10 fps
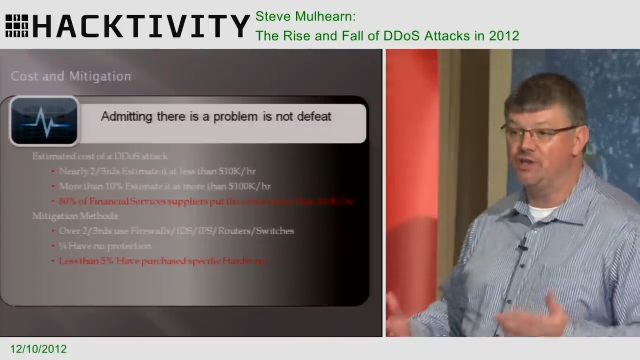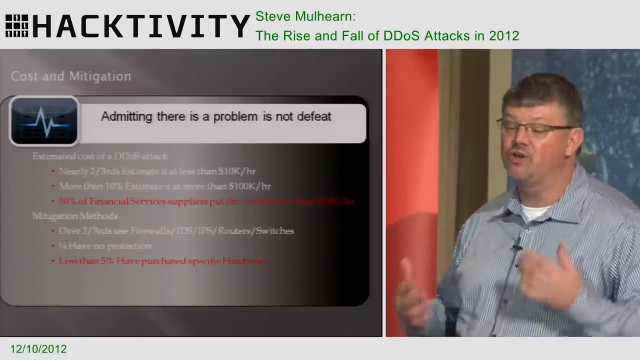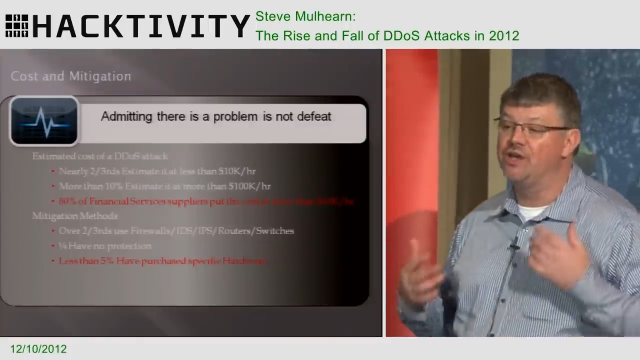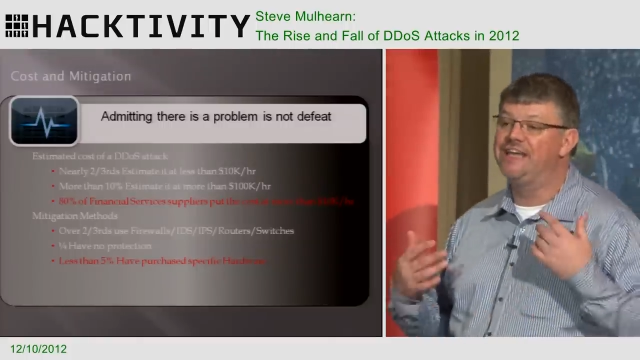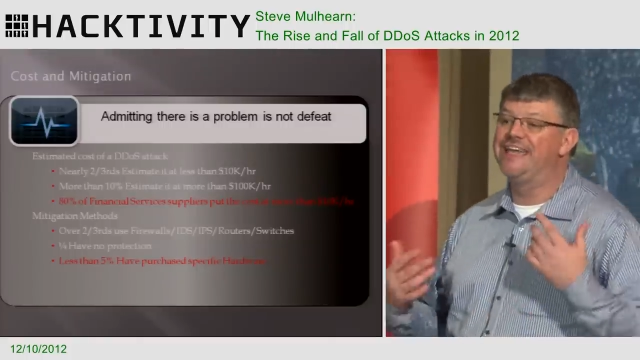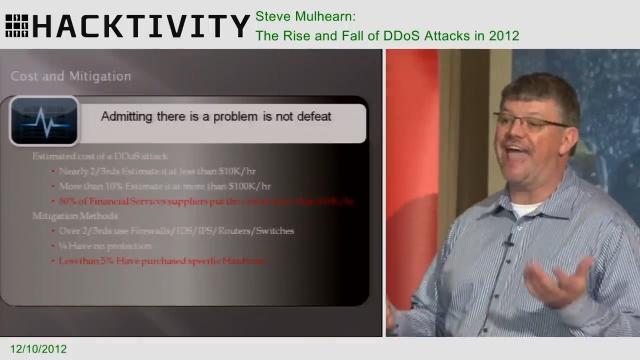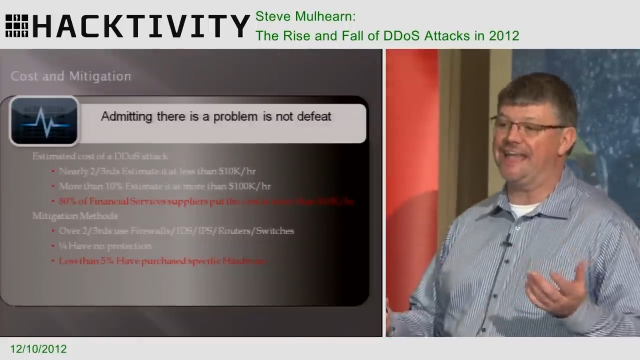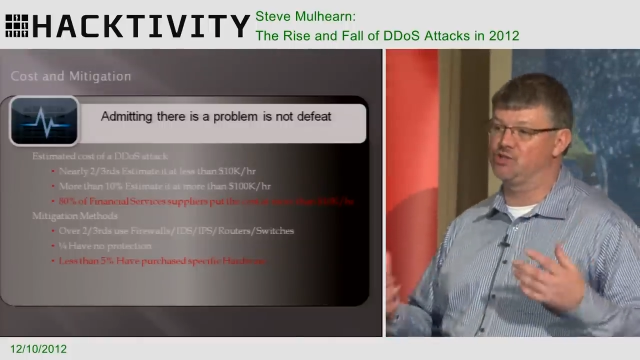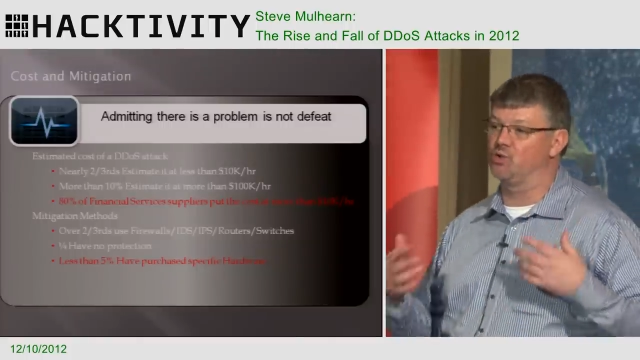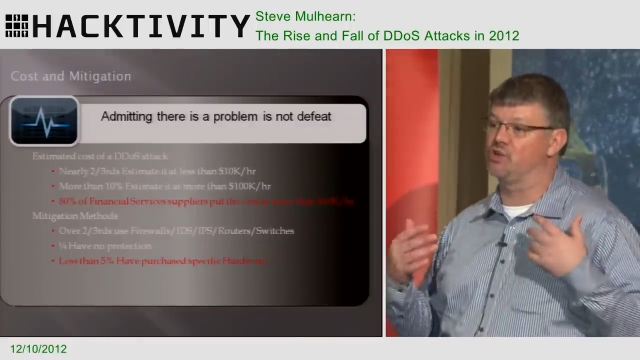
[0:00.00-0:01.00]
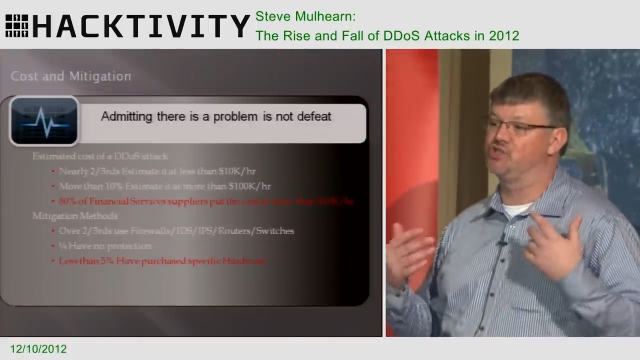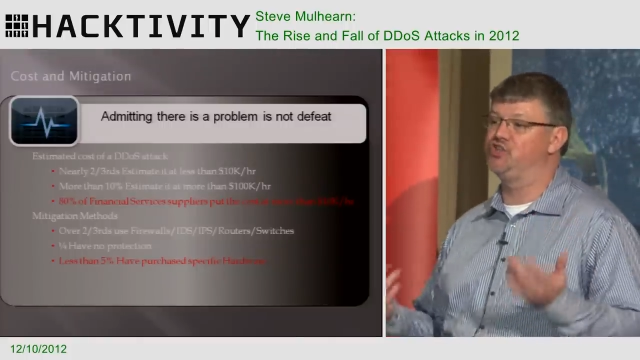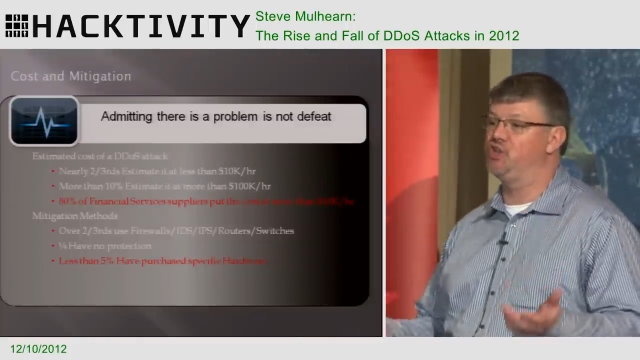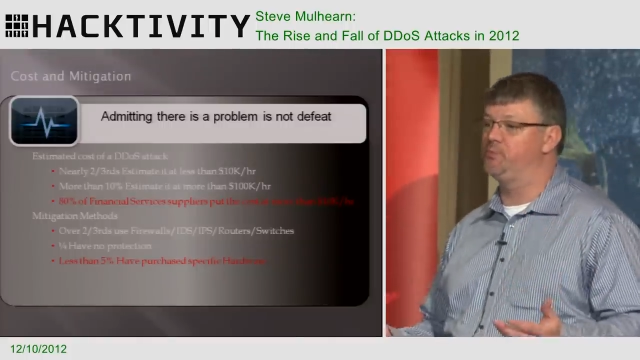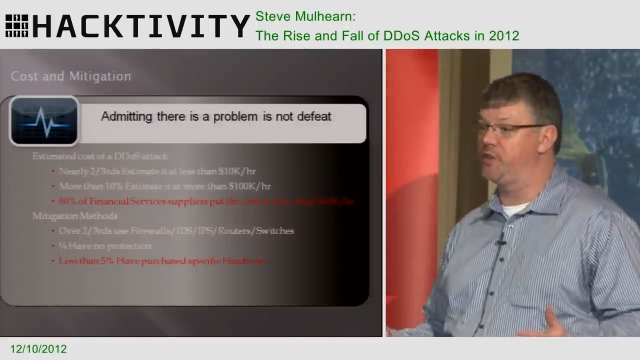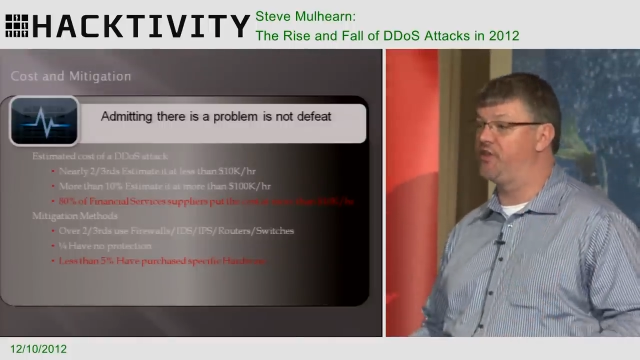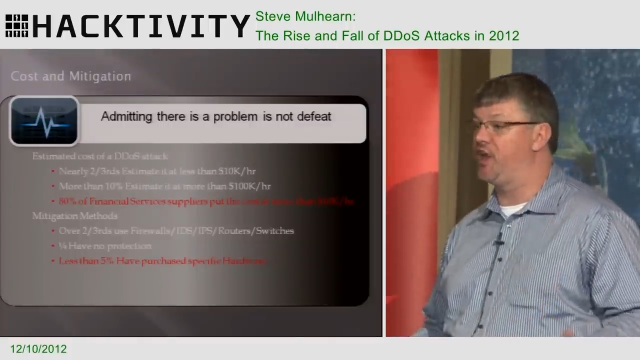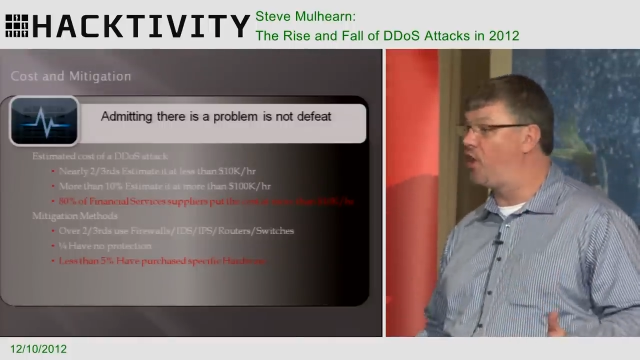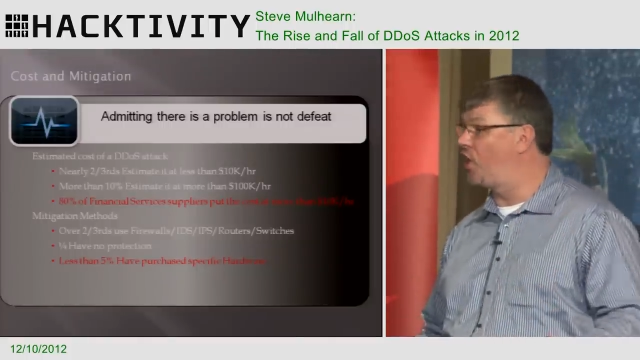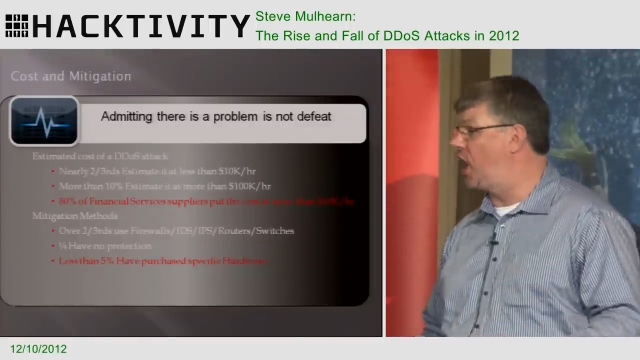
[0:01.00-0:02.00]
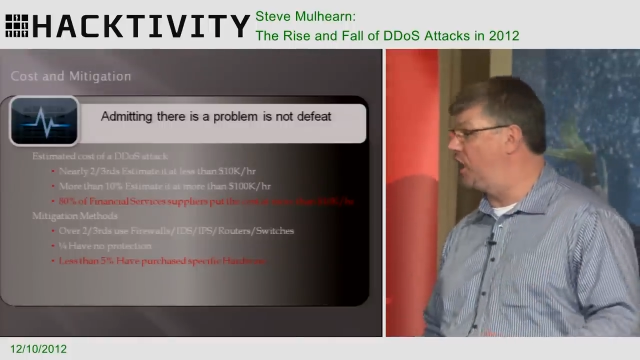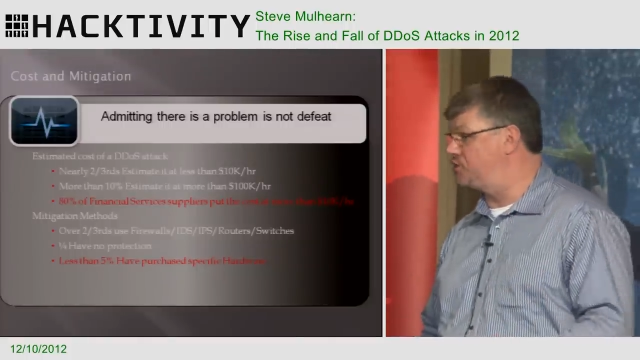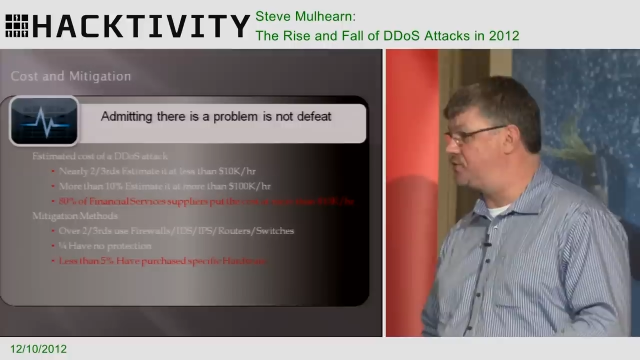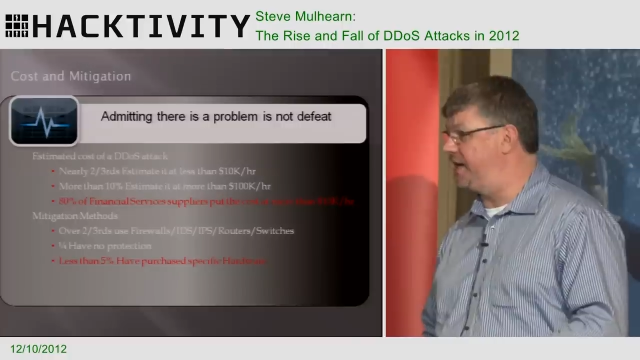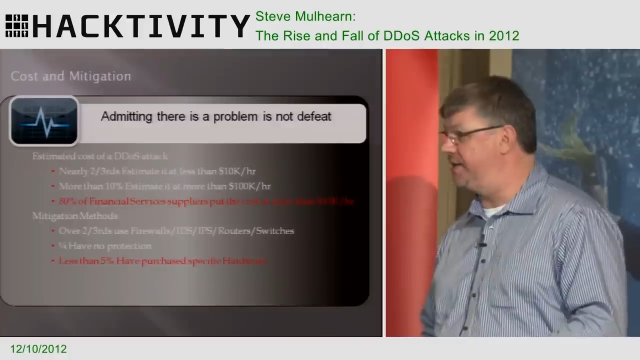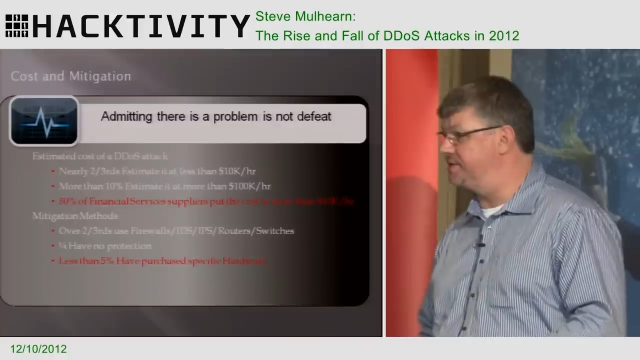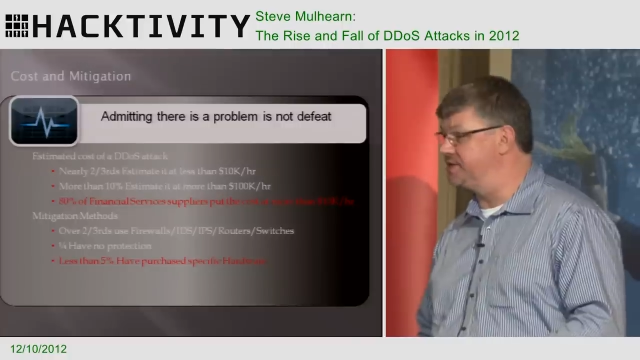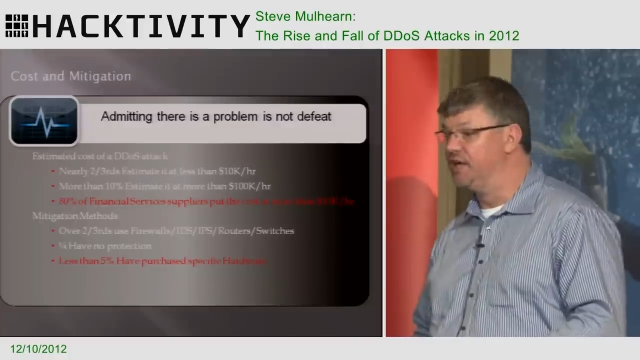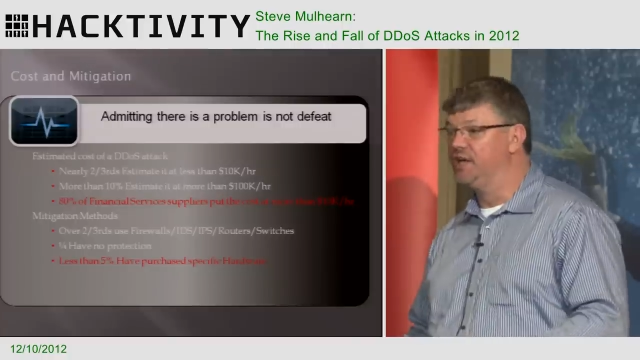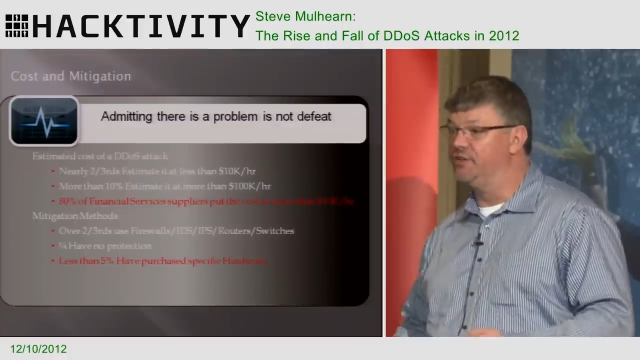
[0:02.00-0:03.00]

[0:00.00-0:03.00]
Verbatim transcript: you can guess or assume they're the online traders.